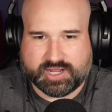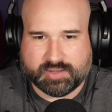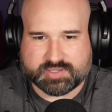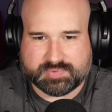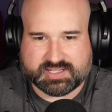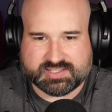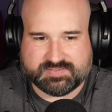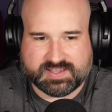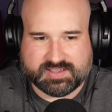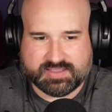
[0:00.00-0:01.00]
He comes up and gets
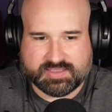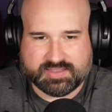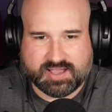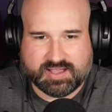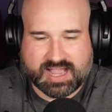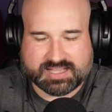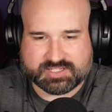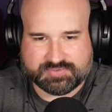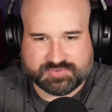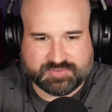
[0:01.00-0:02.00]
the fa- uh,
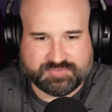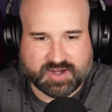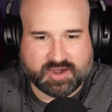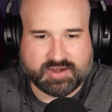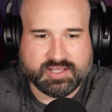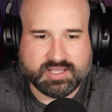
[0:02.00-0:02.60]
asks for the fare.